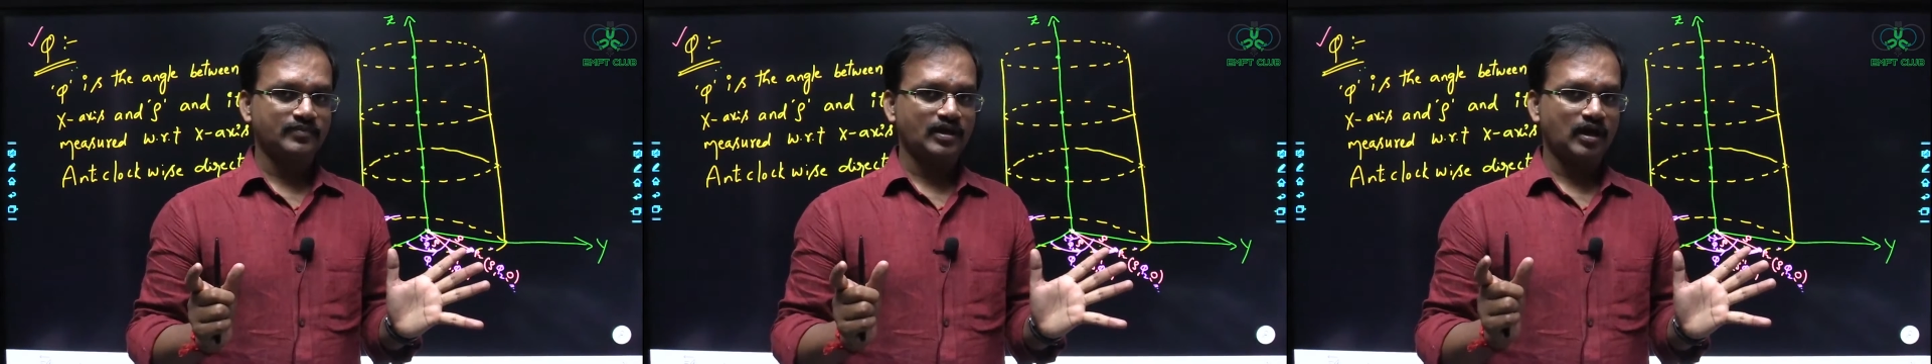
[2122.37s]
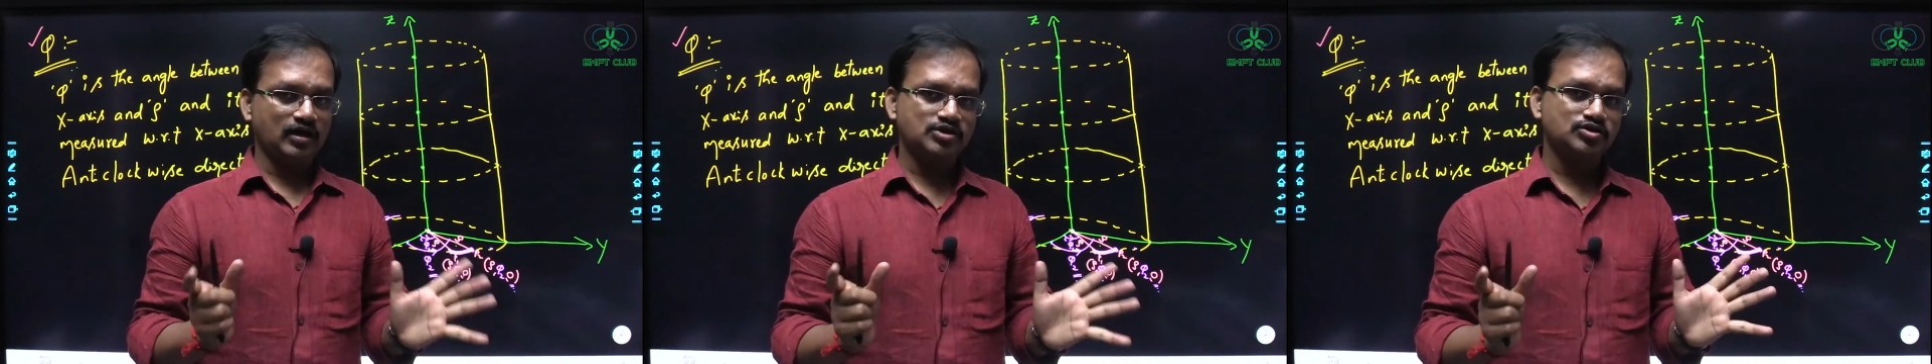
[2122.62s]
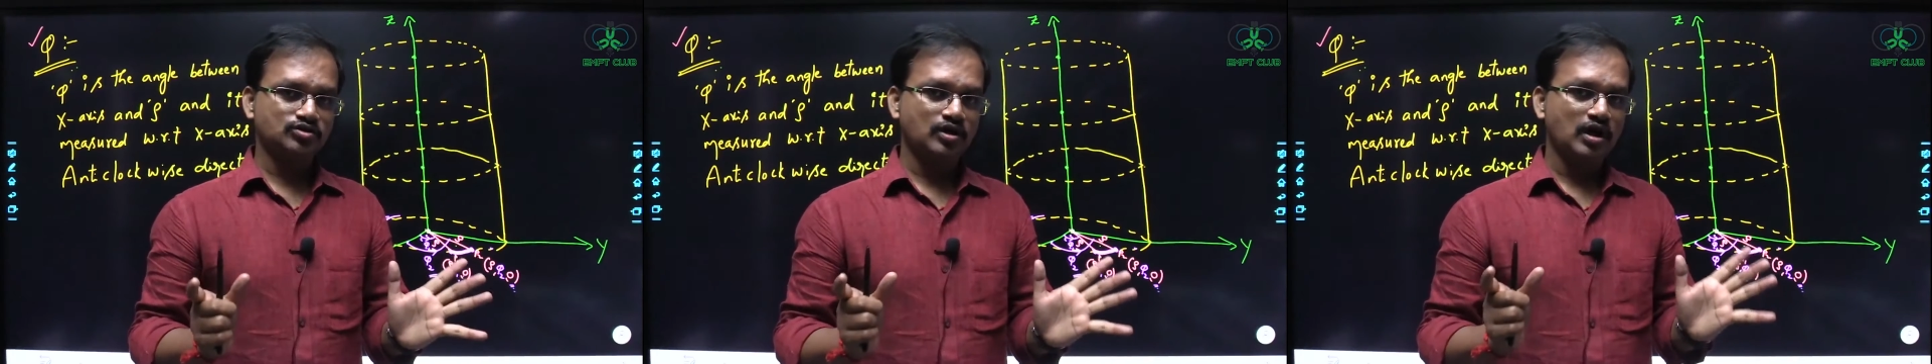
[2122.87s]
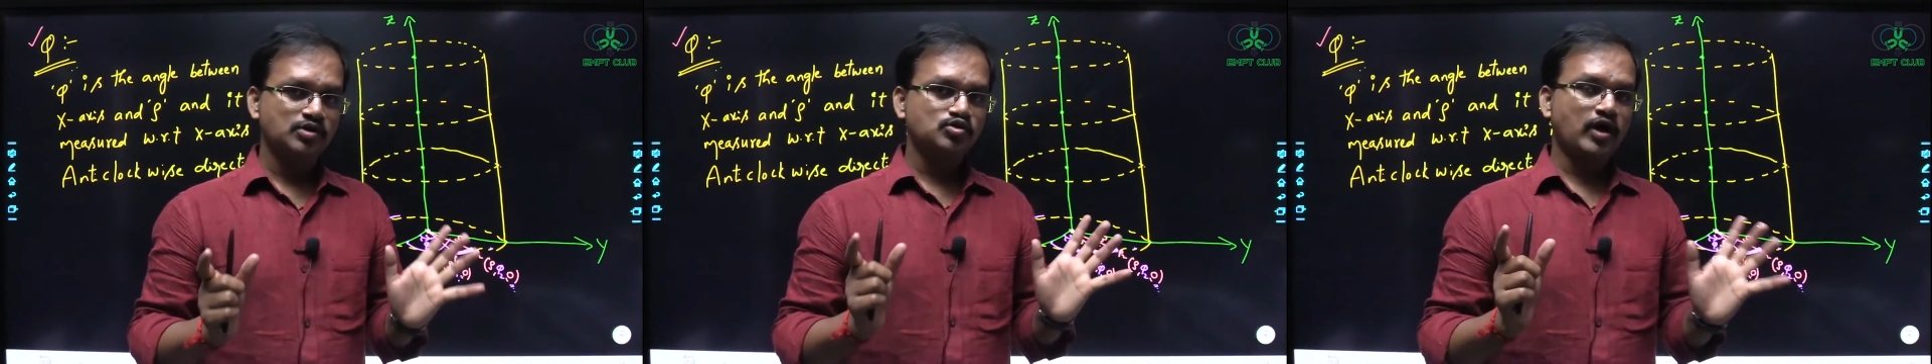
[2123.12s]
Understood?
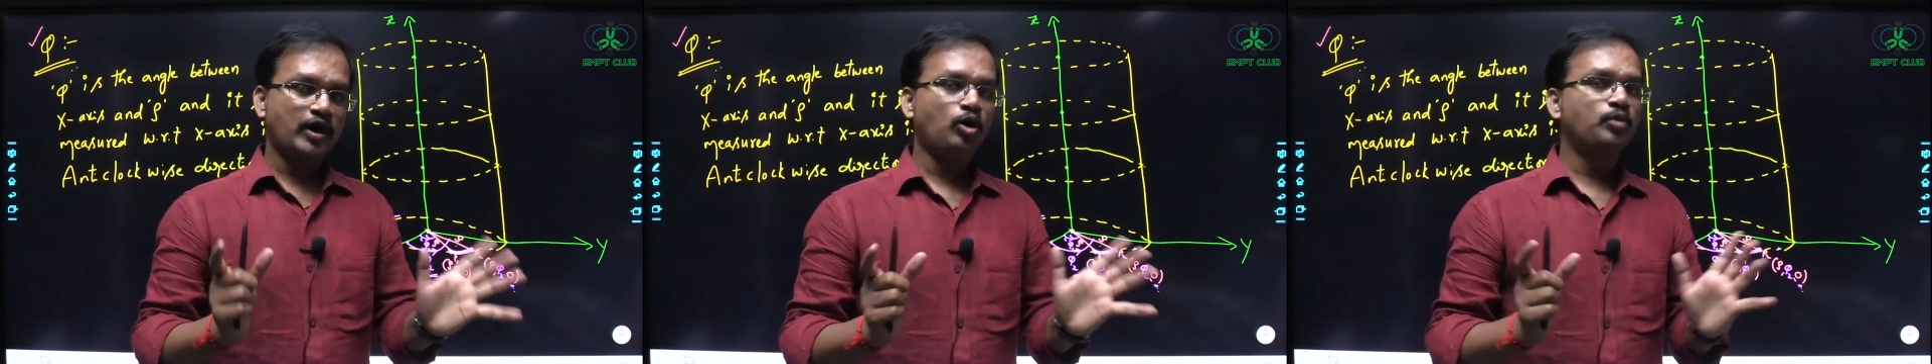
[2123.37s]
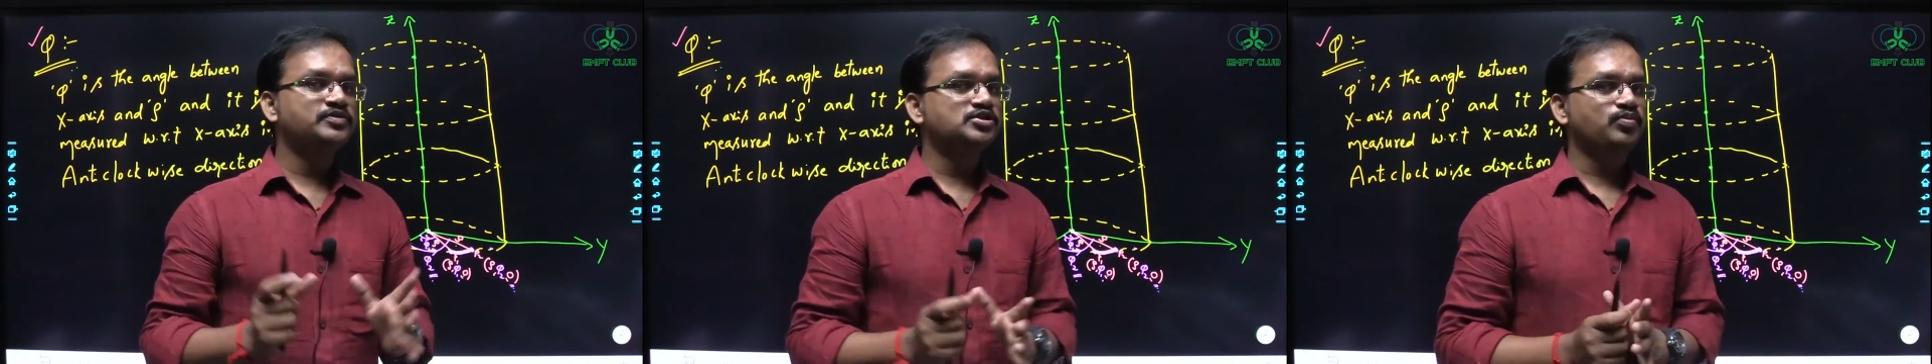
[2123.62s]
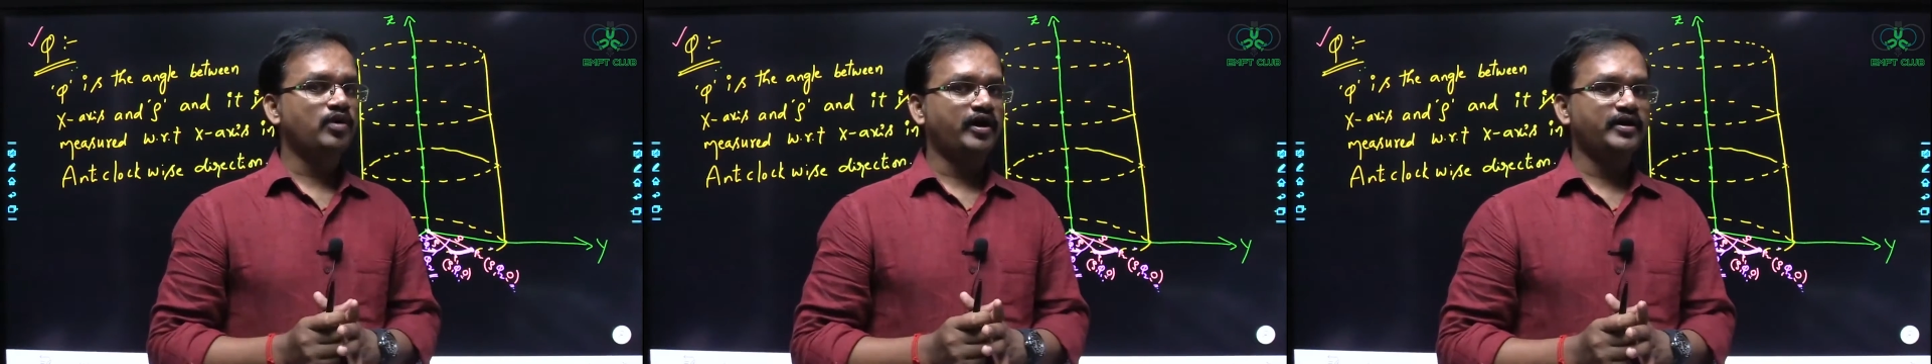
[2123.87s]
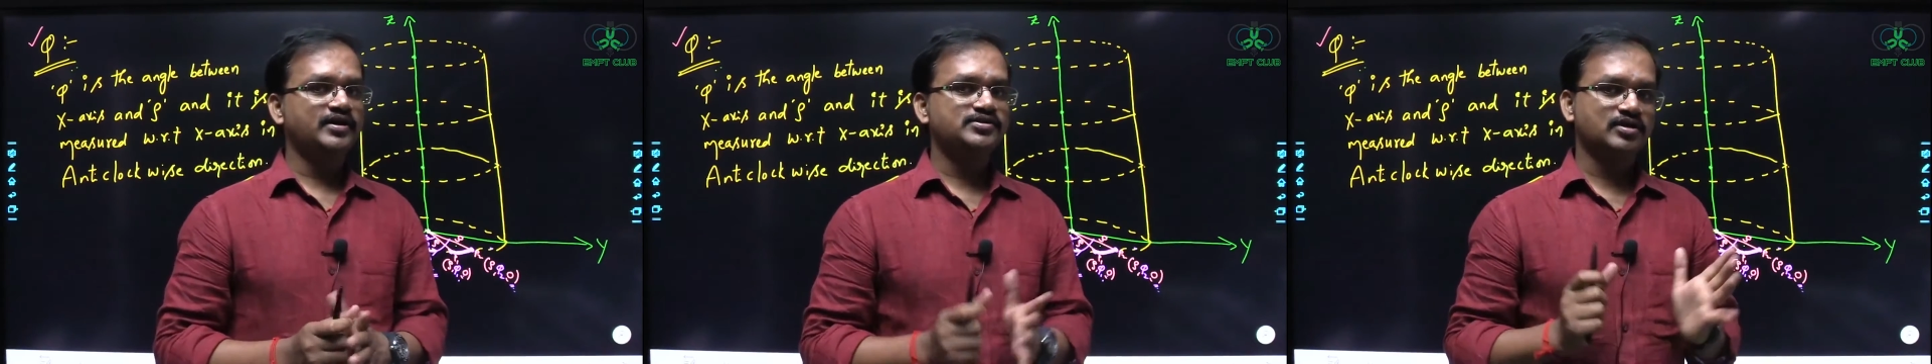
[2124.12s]
So I hope this point
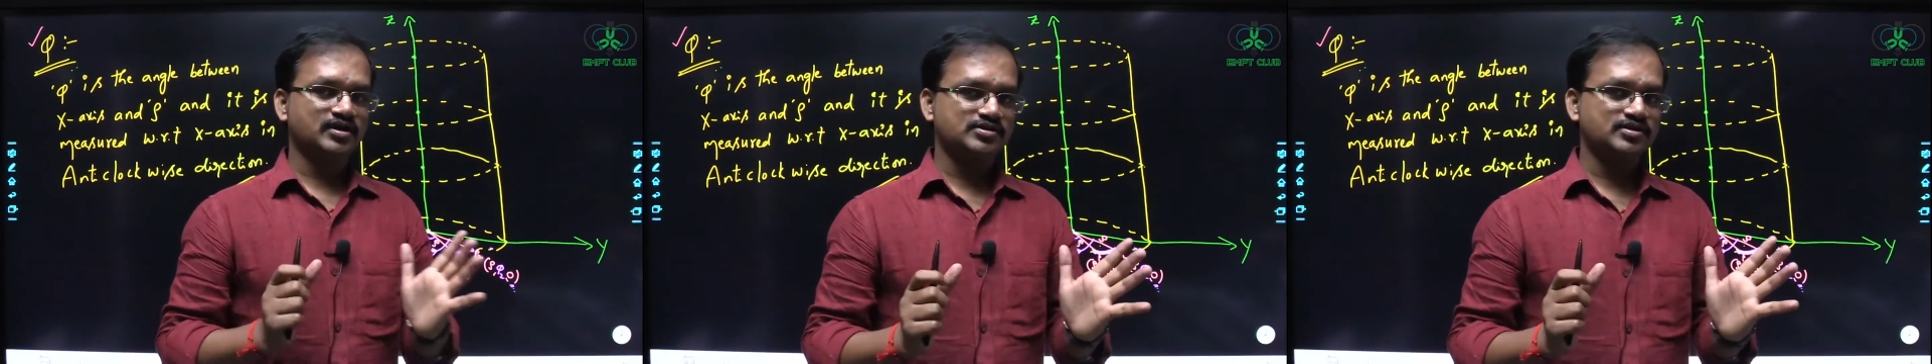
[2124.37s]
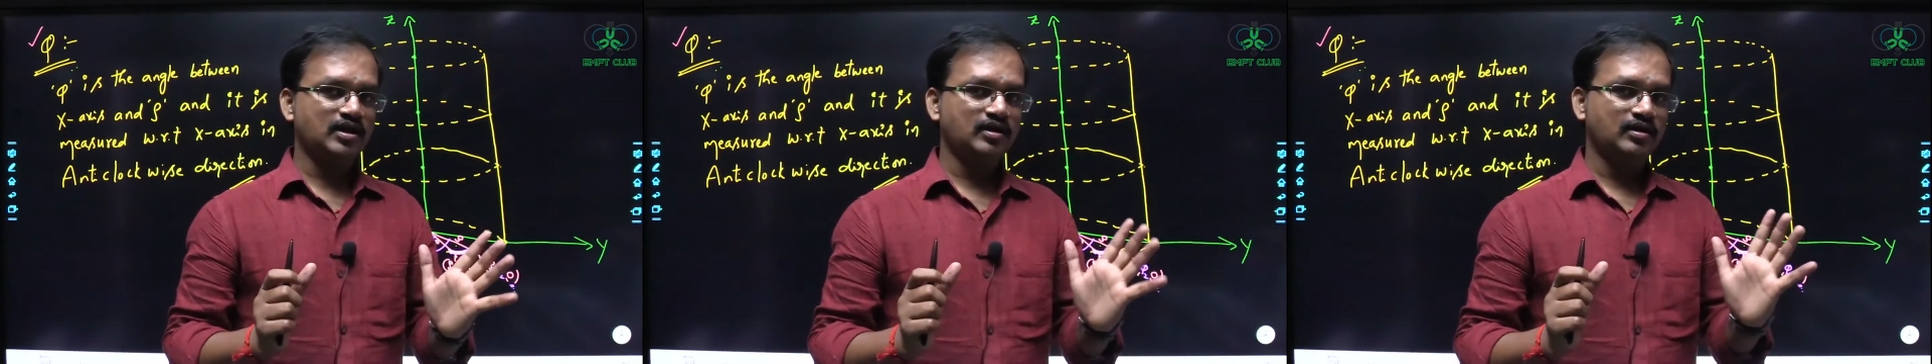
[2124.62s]
is crystal